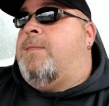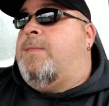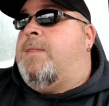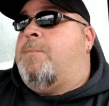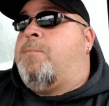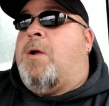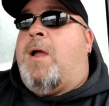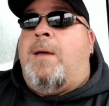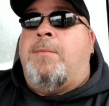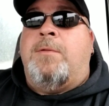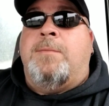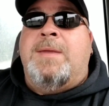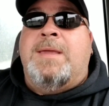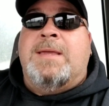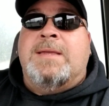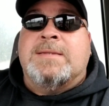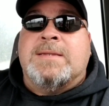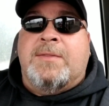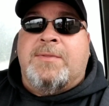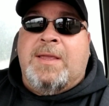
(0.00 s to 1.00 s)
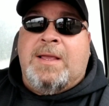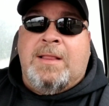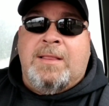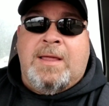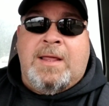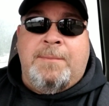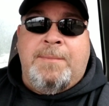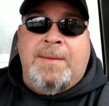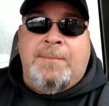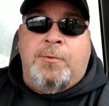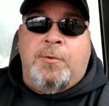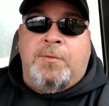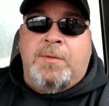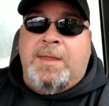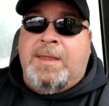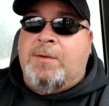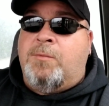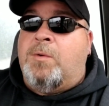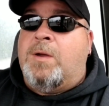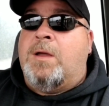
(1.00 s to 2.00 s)
The problem is, I think a lot of people
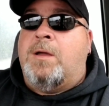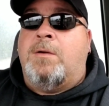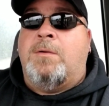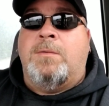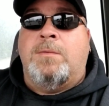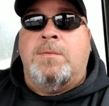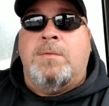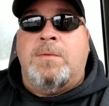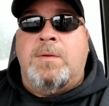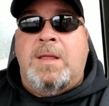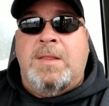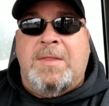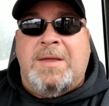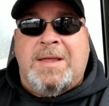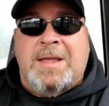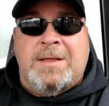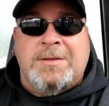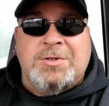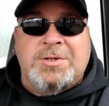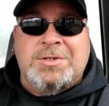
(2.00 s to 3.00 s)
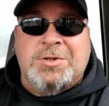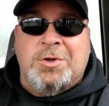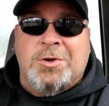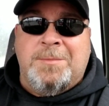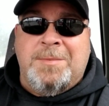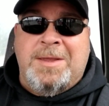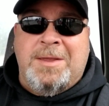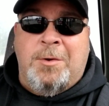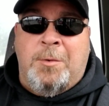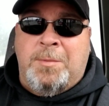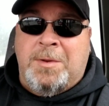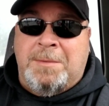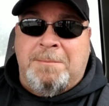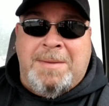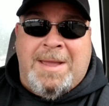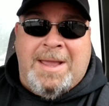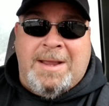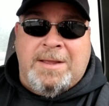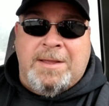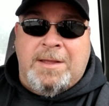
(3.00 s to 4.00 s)
think, well, the country's going to be
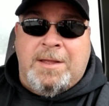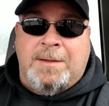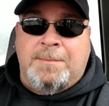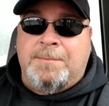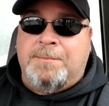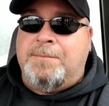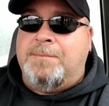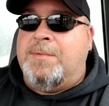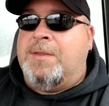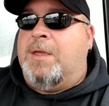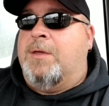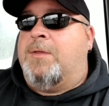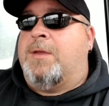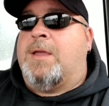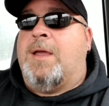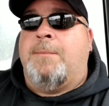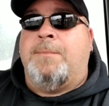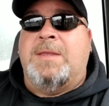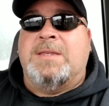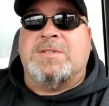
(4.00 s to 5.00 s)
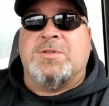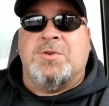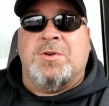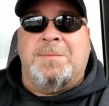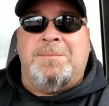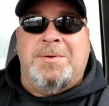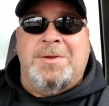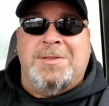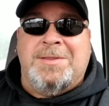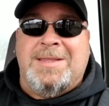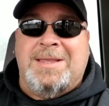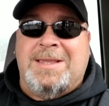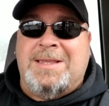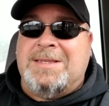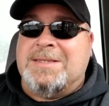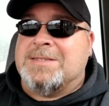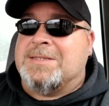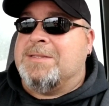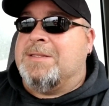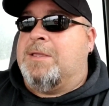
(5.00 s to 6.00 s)
opening back up. The companies are going to put
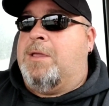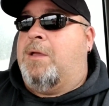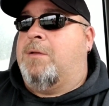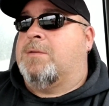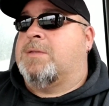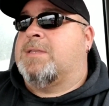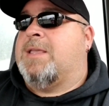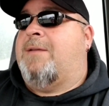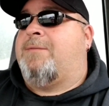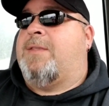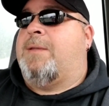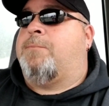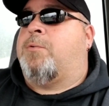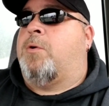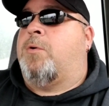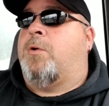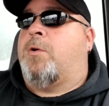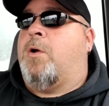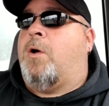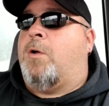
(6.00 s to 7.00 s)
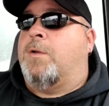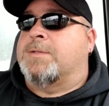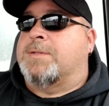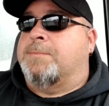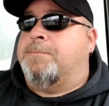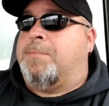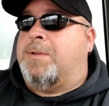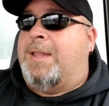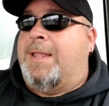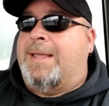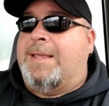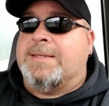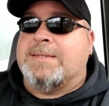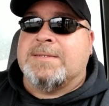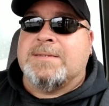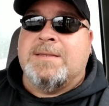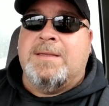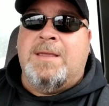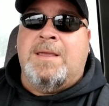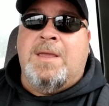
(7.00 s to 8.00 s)
these, safety protocols in
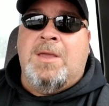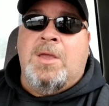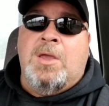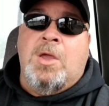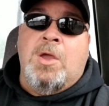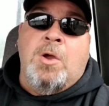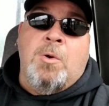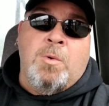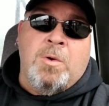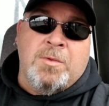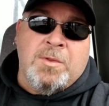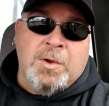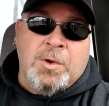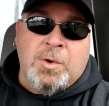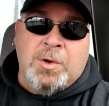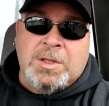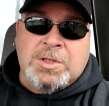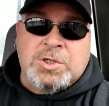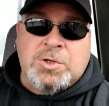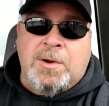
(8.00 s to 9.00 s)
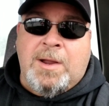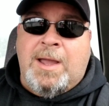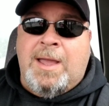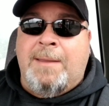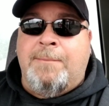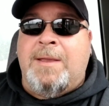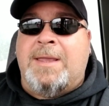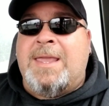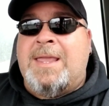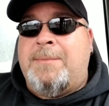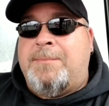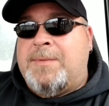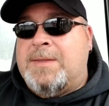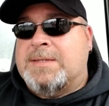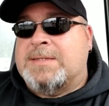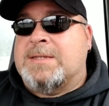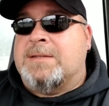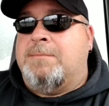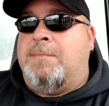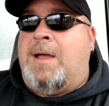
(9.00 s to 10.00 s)
place. Well, they're going to try, but keep
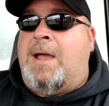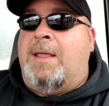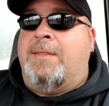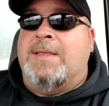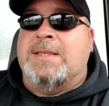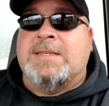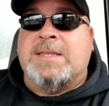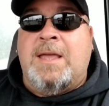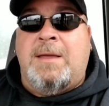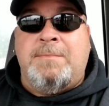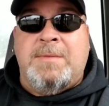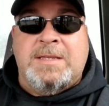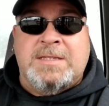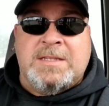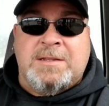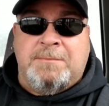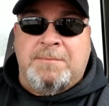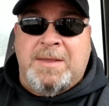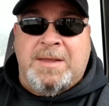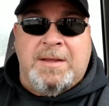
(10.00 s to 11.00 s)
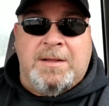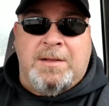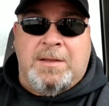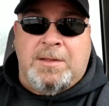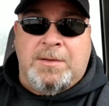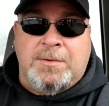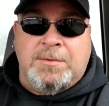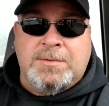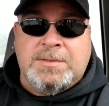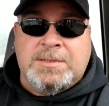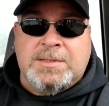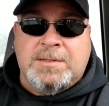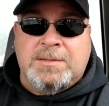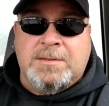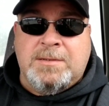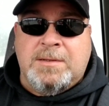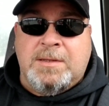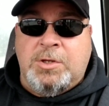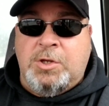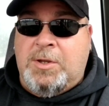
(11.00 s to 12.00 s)
this in mind. These companies that have been closed,
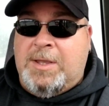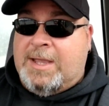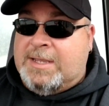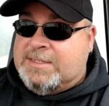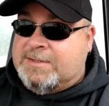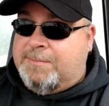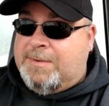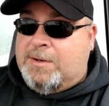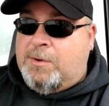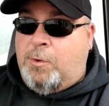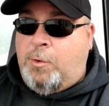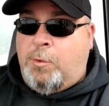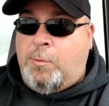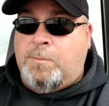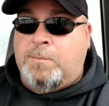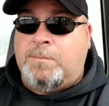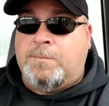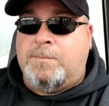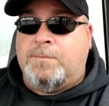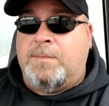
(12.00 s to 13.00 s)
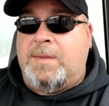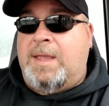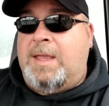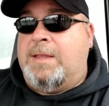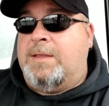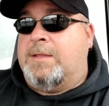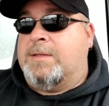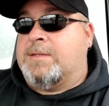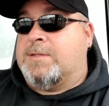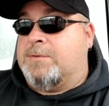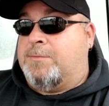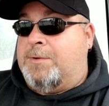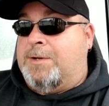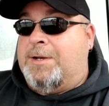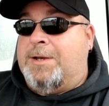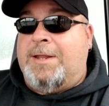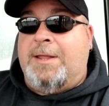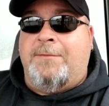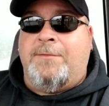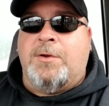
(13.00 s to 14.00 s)
and you guys have been home, in the
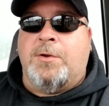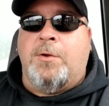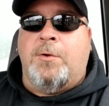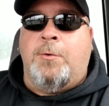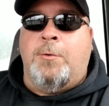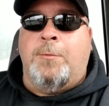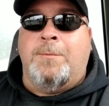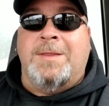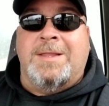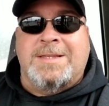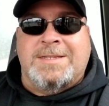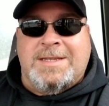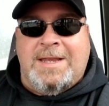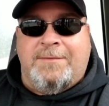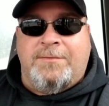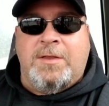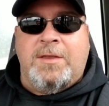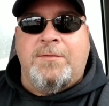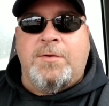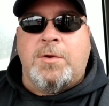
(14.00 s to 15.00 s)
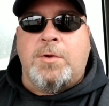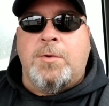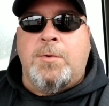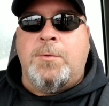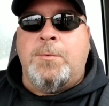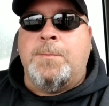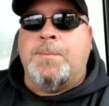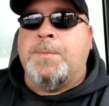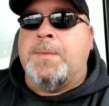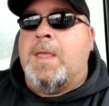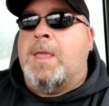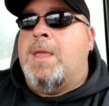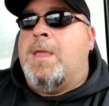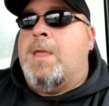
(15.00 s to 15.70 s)
serenity of your home, and the safety of your home,